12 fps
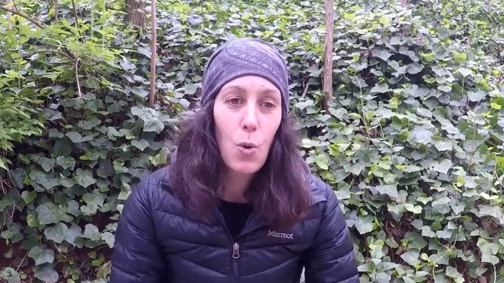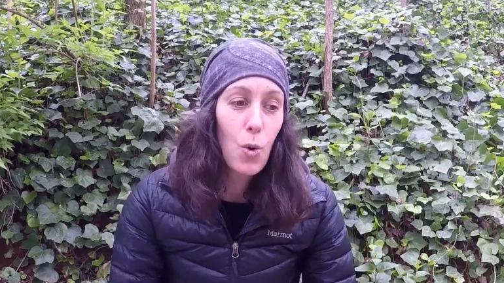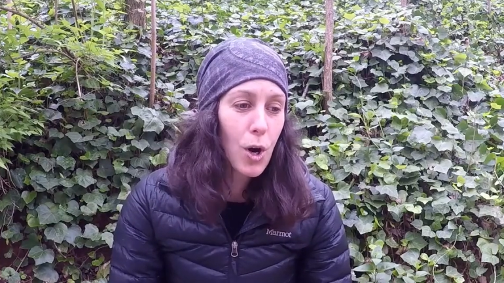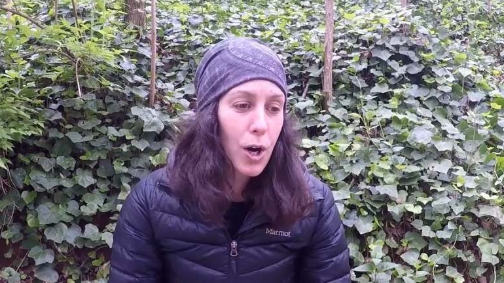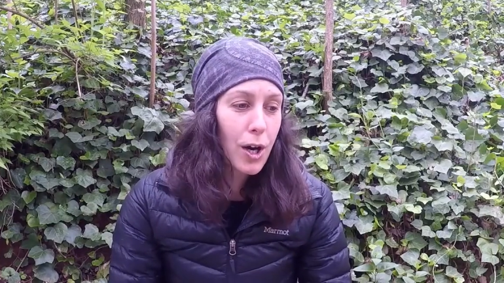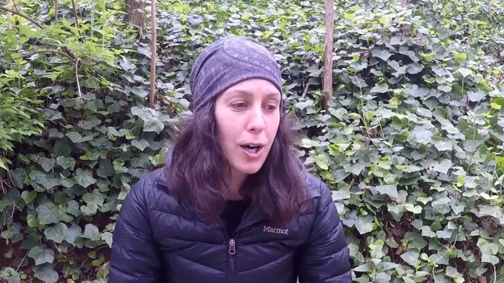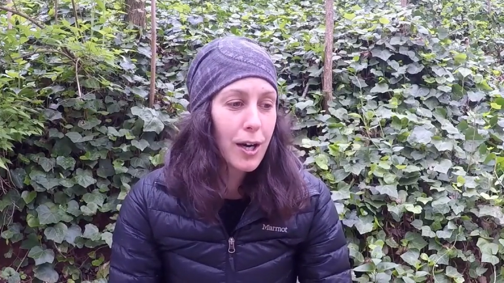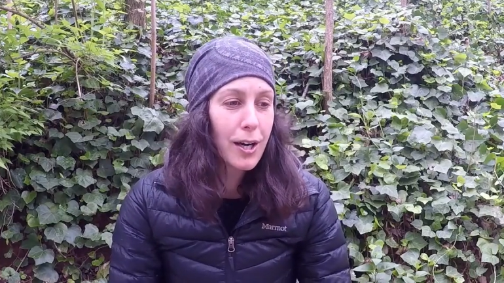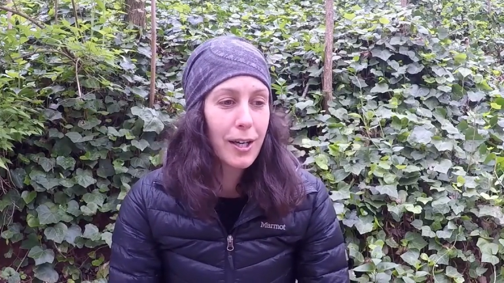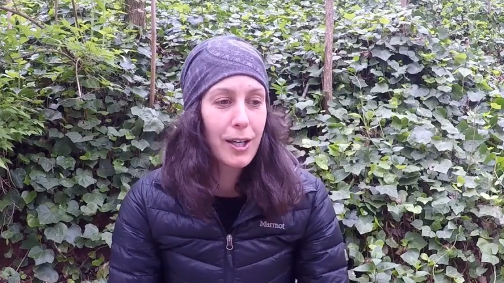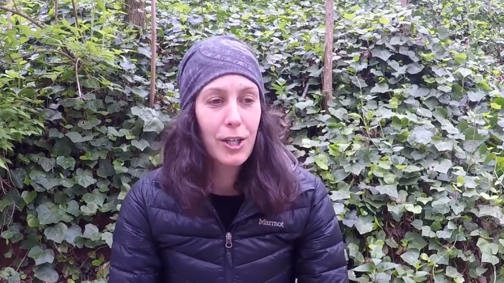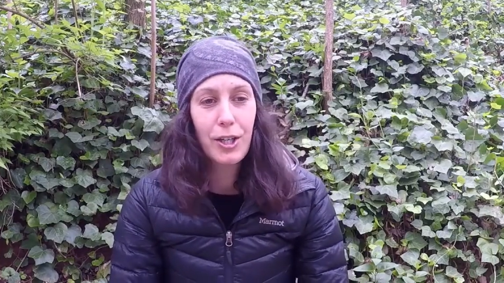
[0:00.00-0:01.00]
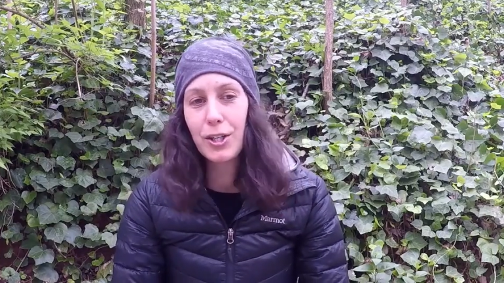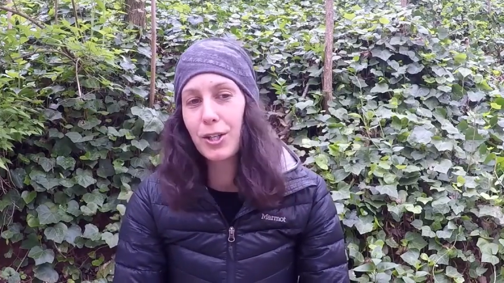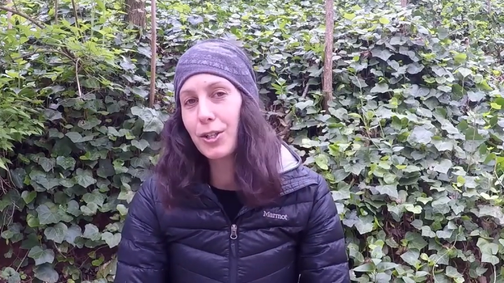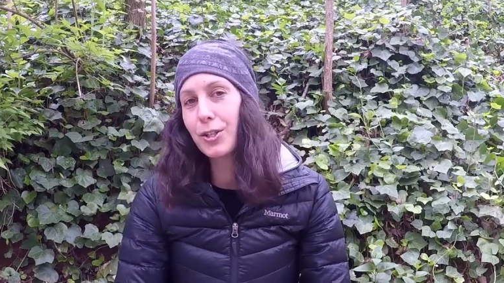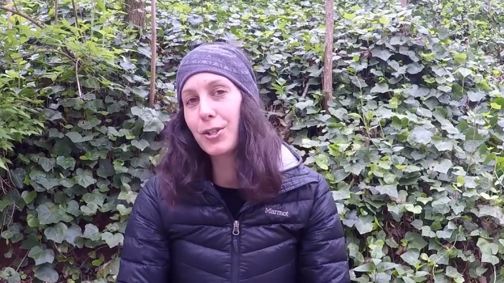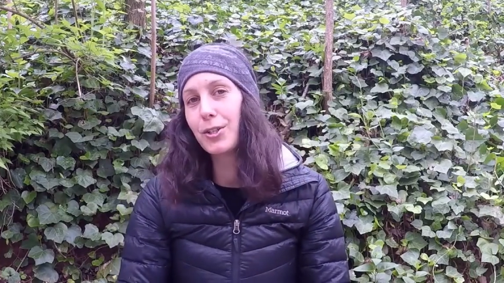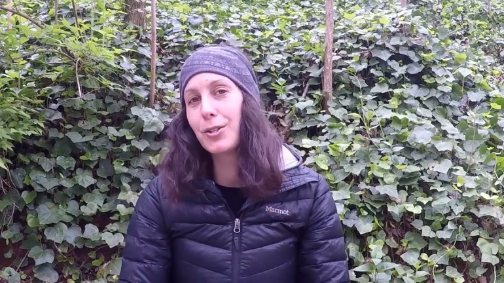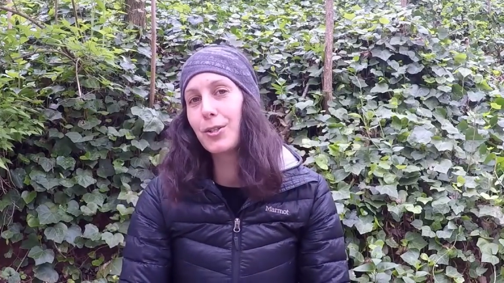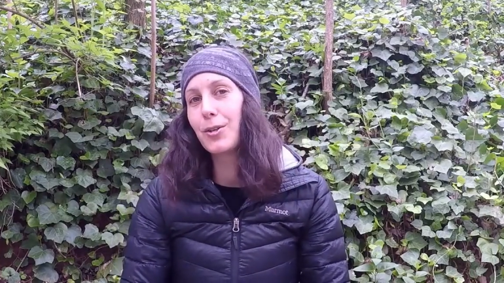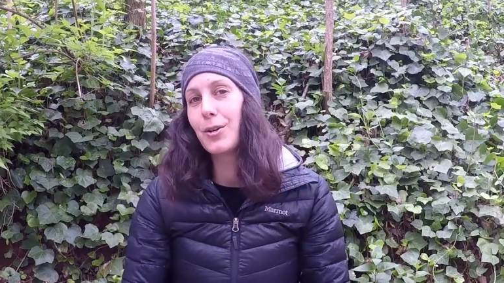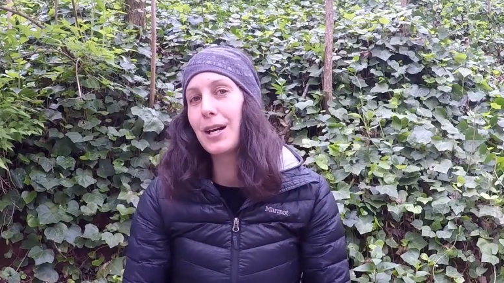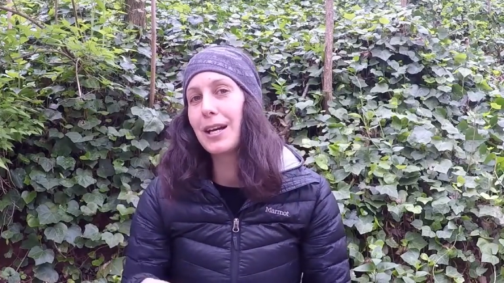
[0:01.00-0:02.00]
or you
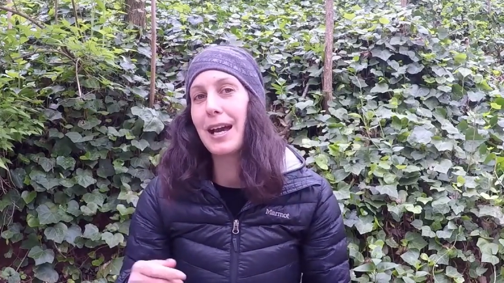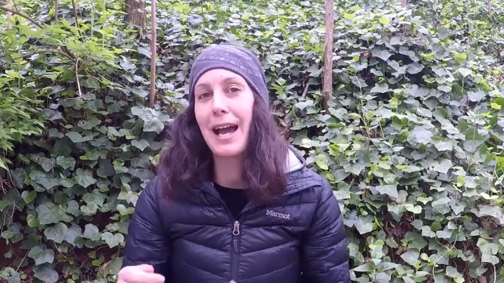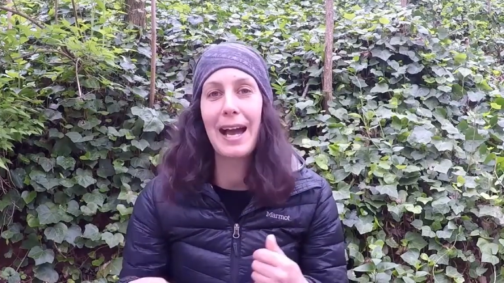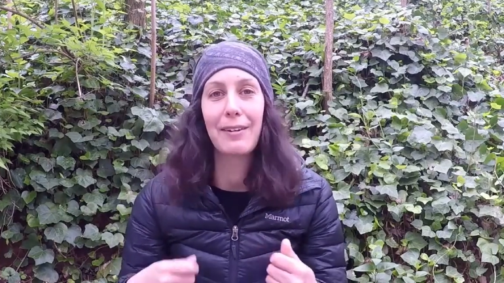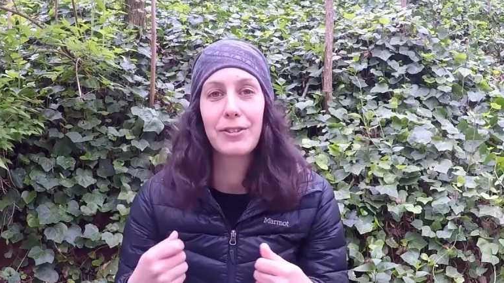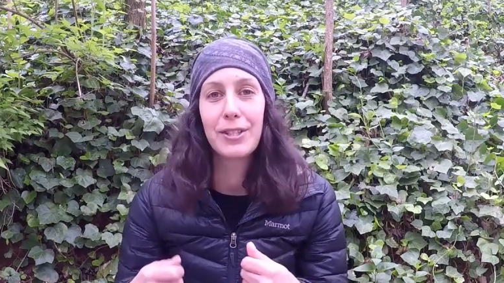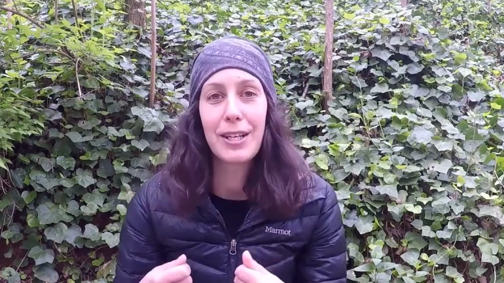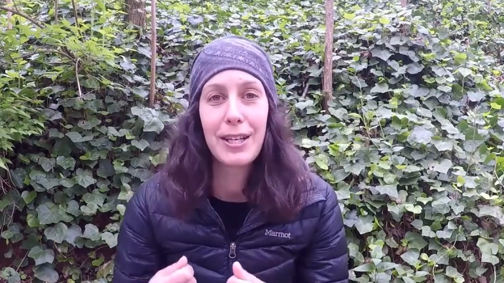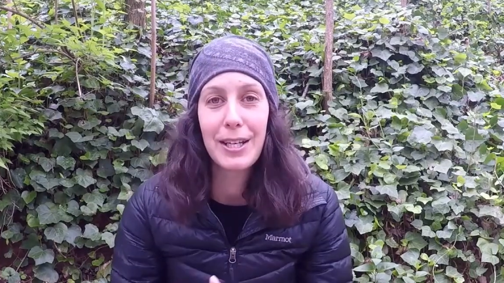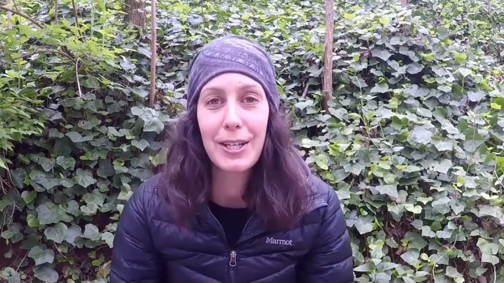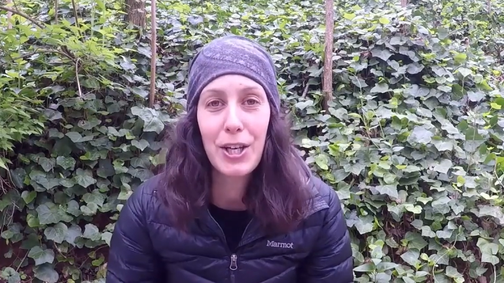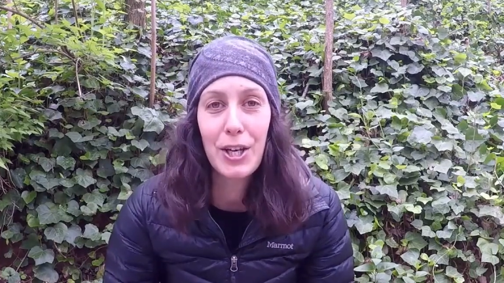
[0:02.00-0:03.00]
have to,